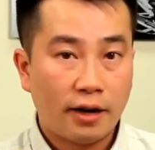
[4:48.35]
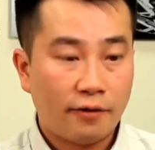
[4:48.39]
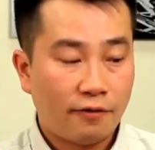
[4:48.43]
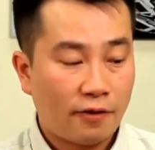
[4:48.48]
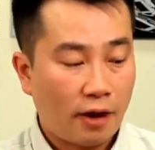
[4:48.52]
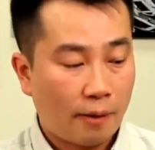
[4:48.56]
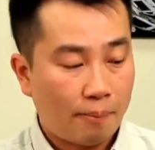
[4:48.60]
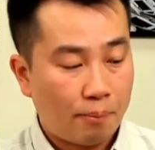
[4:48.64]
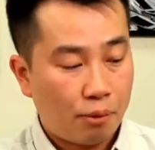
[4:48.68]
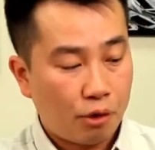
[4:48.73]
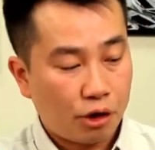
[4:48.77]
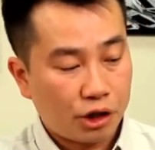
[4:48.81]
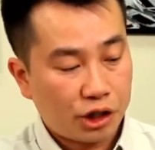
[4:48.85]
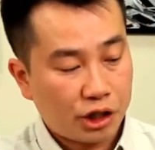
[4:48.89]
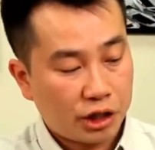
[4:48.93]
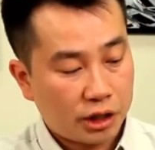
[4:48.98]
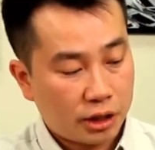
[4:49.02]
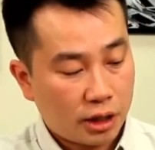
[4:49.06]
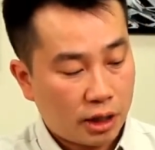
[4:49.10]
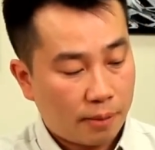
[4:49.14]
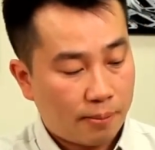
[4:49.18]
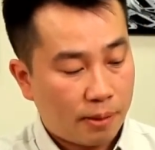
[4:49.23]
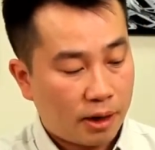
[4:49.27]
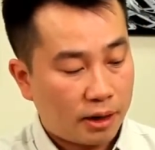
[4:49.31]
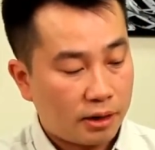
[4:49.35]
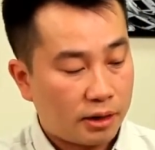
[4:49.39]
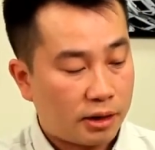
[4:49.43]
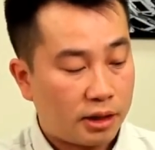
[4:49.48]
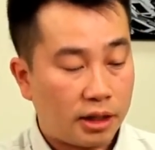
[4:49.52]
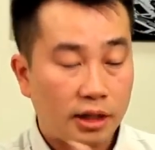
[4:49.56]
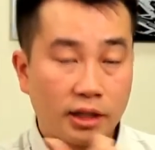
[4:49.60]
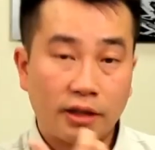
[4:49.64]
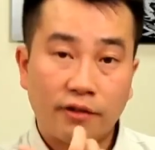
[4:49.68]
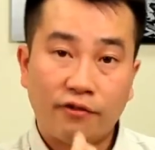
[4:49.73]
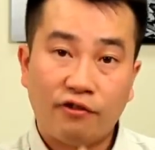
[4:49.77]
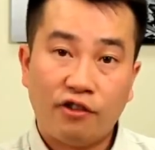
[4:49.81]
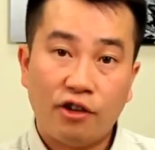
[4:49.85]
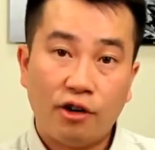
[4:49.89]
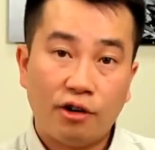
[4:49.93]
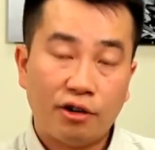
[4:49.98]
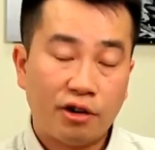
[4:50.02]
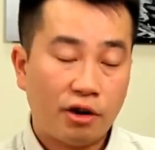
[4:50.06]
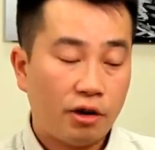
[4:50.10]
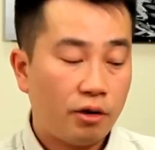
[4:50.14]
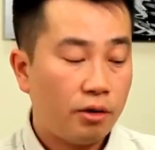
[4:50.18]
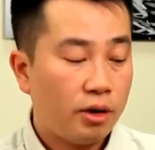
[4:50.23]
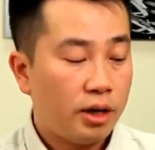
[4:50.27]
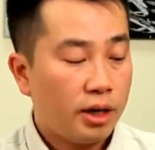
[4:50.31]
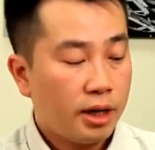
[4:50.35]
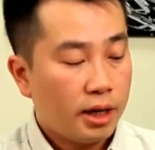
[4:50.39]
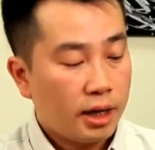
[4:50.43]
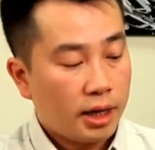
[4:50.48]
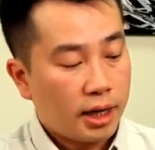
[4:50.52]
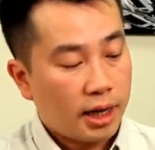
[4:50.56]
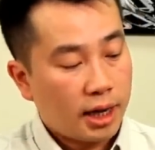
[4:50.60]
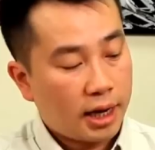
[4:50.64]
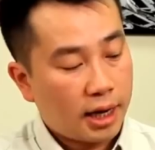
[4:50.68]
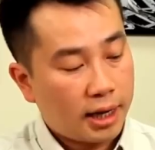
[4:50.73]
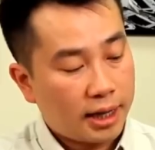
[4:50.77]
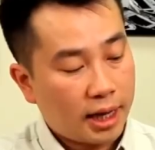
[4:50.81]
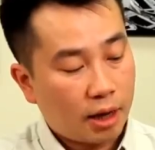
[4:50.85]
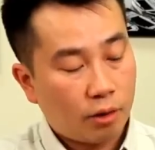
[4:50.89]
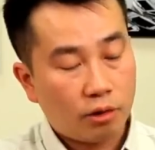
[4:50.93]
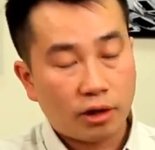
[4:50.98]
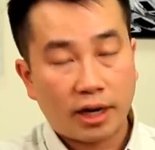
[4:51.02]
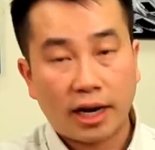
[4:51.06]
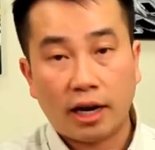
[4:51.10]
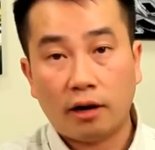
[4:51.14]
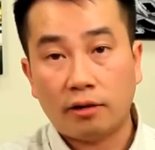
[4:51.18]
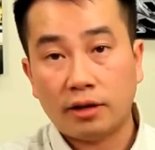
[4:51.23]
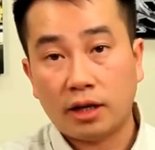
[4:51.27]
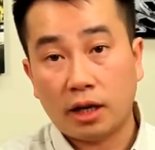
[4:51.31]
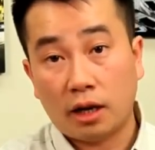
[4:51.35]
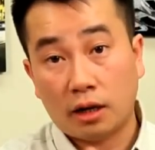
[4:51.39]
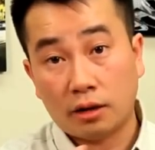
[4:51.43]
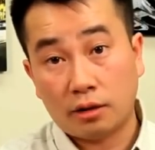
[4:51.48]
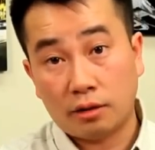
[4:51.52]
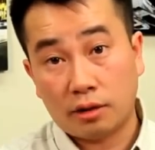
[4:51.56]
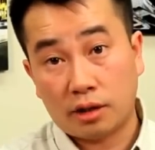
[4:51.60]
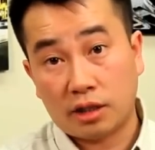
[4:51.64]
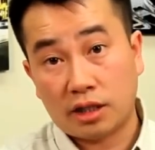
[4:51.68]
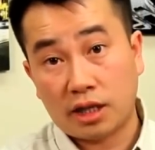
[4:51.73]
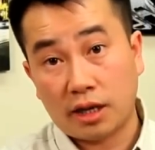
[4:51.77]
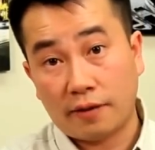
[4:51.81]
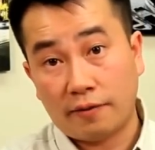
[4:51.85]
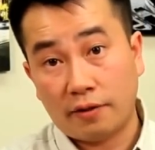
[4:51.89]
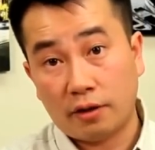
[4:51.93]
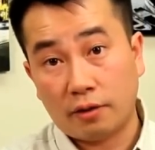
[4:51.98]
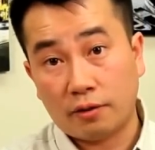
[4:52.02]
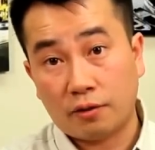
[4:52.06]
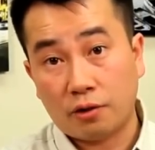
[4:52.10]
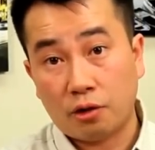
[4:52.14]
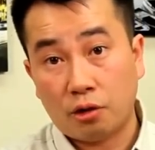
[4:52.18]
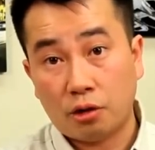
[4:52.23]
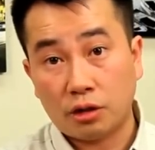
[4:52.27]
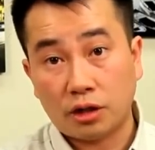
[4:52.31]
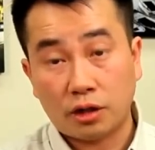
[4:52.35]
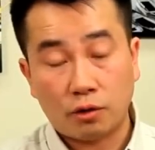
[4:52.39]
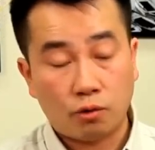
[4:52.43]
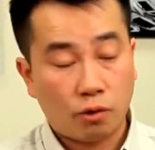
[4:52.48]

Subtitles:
If I push a button to take the photo, that will count down to 7, of course.